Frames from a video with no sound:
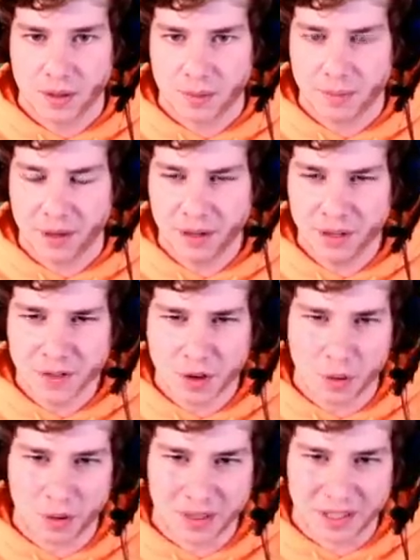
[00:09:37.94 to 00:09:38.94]
But I don't even
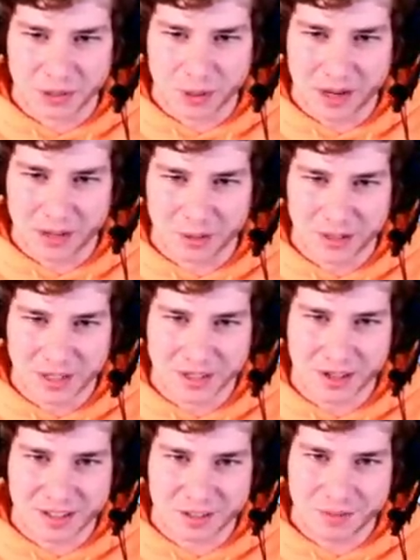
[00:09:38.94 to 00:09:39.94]
know where these red coins
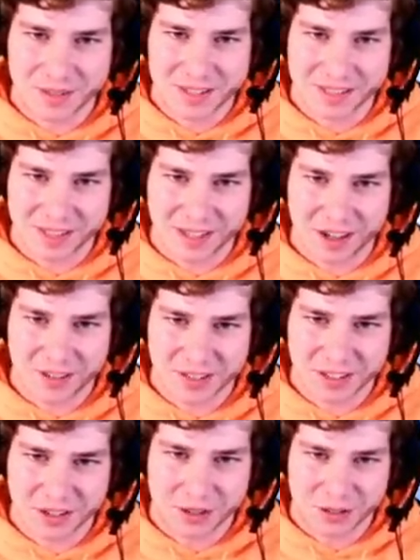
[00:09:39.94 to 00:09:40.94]
are, so I'm missing like
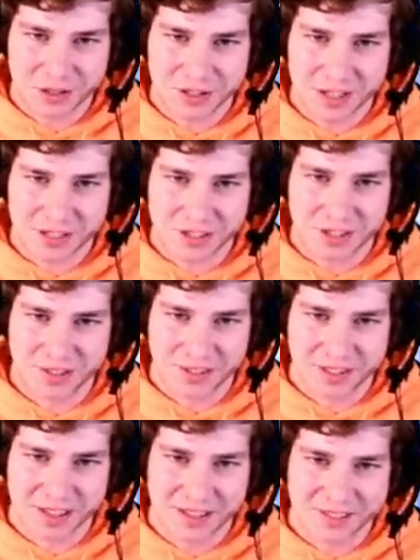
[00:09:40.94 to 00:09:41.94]
obviously a whole section of
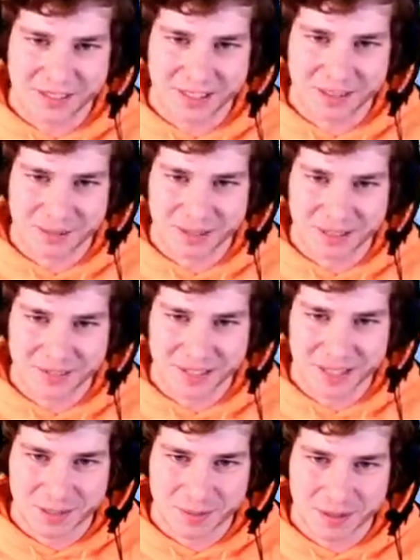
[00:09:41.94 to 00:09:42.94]
this level here pretty
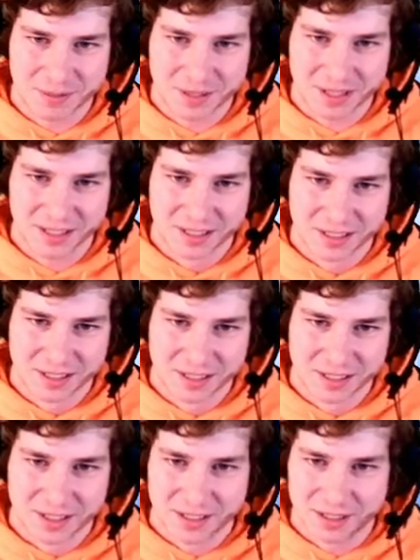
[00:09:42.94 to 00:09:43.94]
much, but I'm sure
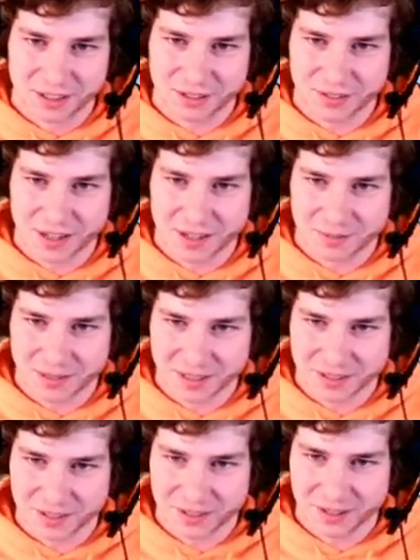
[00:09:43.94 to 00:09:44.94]
I'll find them
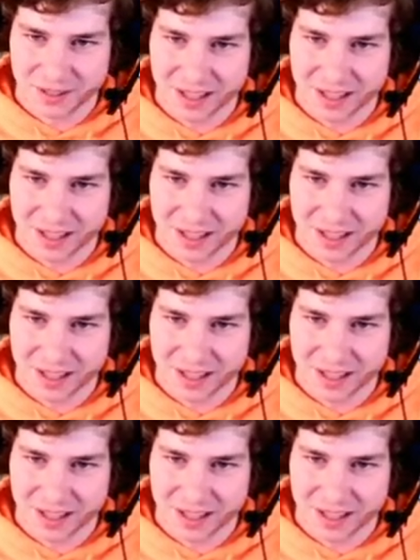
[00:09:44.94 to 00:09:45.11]
pretty soon.